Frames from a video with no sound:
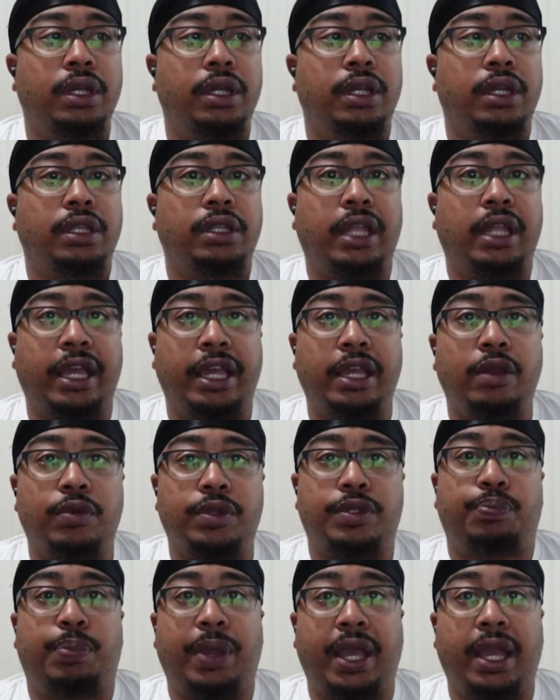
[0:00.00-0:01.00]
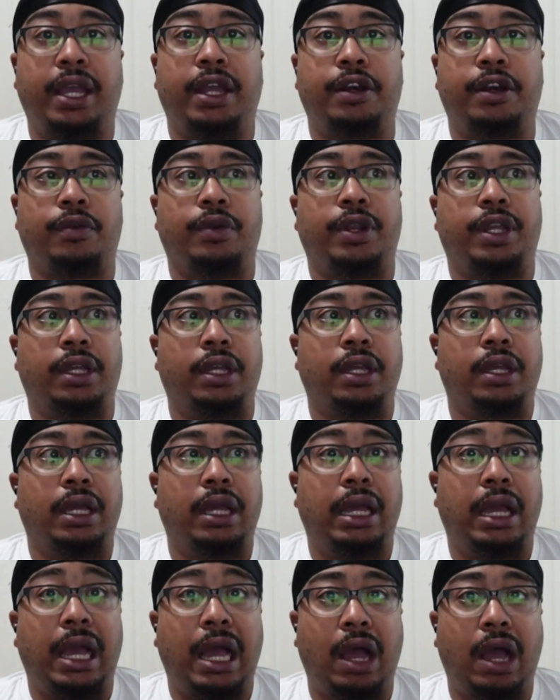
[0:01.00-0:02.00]
that he was pandering
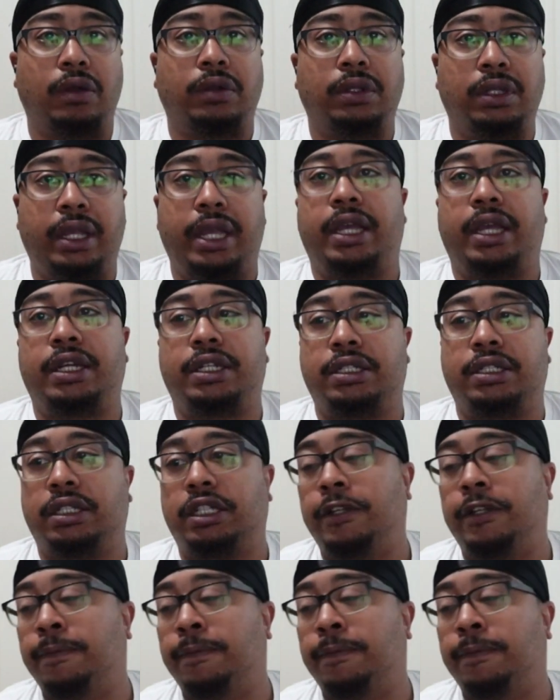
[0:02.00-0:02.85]
outlandishly.